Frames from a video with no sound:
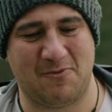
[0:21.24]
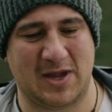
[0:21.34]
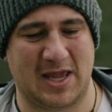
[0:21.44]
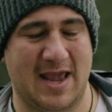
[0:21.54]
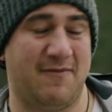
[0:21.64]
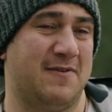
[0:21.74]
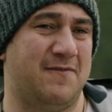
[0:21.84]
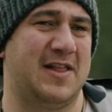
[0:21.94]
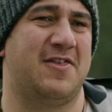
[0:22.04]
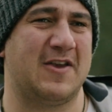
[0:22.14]
we have an
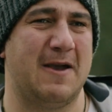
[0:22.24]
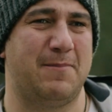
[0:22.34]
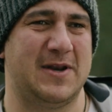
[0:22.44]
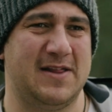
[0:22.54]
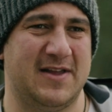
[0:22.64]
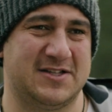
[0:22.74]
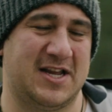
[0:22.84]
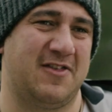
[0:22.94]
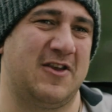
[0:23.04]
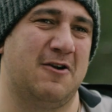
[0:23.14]
events company that
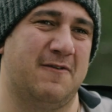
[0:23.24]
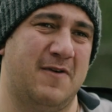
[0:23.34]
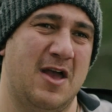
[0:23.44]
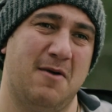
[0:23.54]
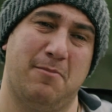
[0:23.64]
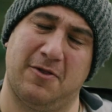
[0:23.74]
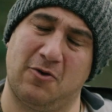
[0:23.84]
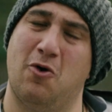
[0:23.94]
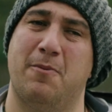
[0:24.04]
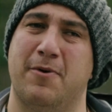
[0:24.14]
takes care of both
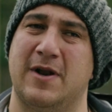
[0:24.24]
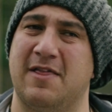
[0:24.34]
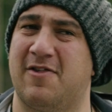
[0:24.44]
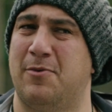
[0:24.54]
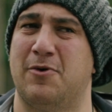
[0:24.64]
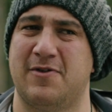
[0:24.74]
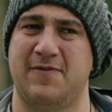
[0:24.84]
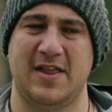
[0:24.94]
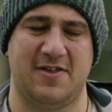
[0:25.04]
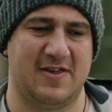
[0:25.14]
corporate and sports
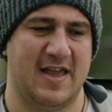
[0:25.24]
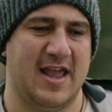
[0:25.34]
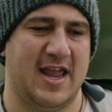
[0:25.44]
events.